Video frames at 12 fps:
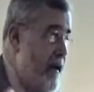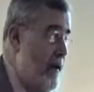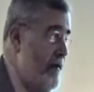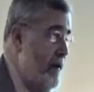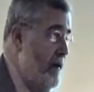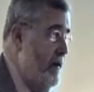
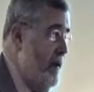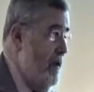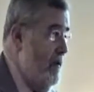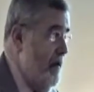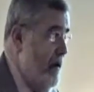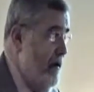I'm going to
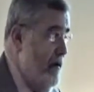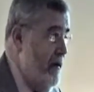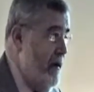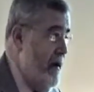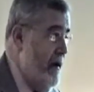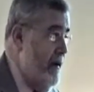tell him how
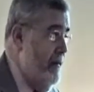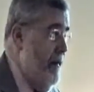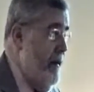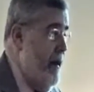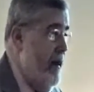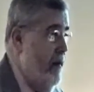good I am.
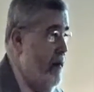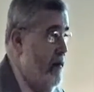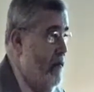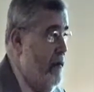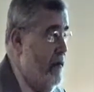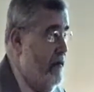I want to
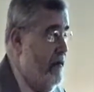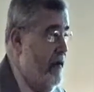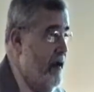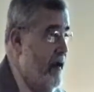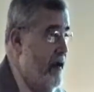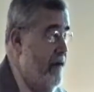work with the
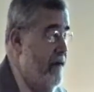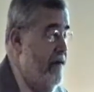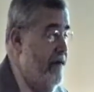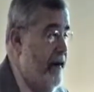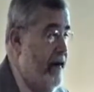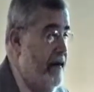guy.
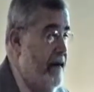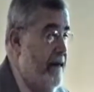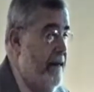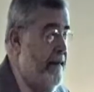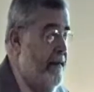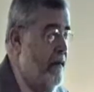Fine.
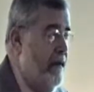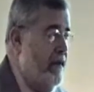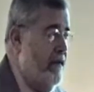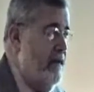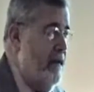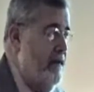With the
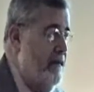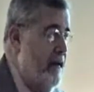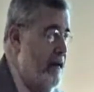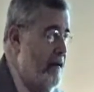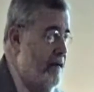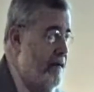sleep
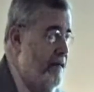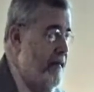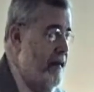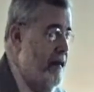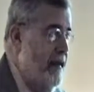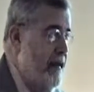center,
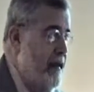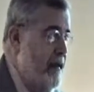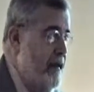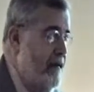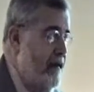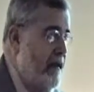
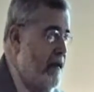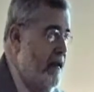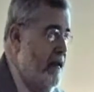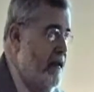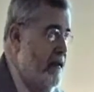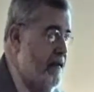
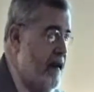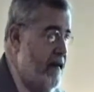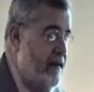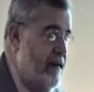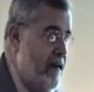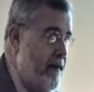it, these
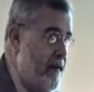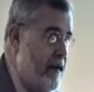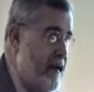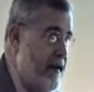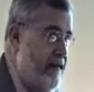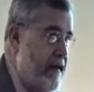guys
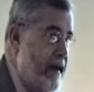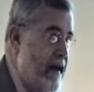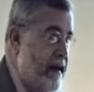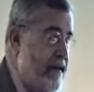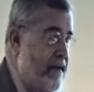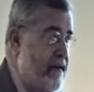typically have an
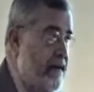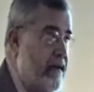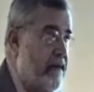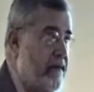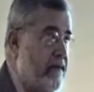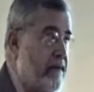attitude
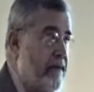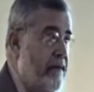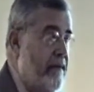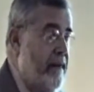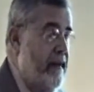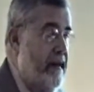that's
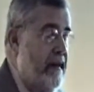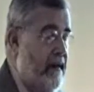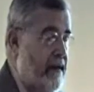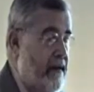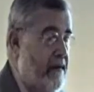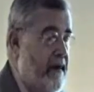
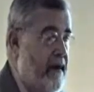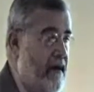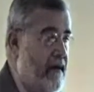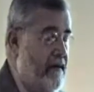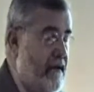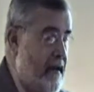malignant
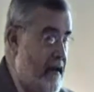because